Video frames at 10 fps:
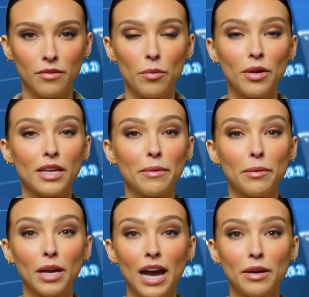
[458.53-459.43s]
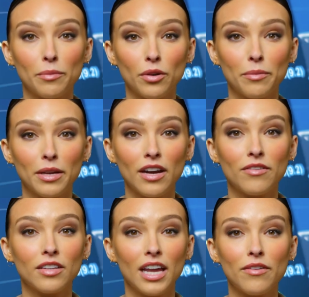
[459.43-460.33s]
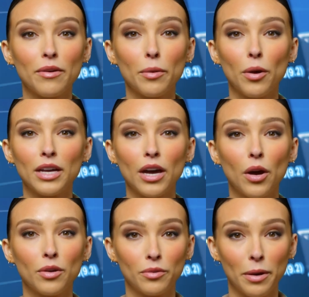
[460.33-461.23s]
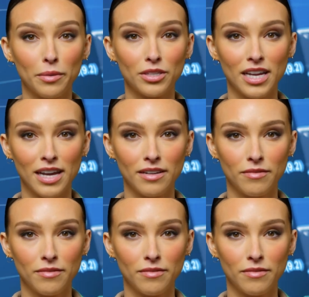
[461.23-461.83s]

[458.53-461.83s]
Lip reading: with an implied movement of 11.03%,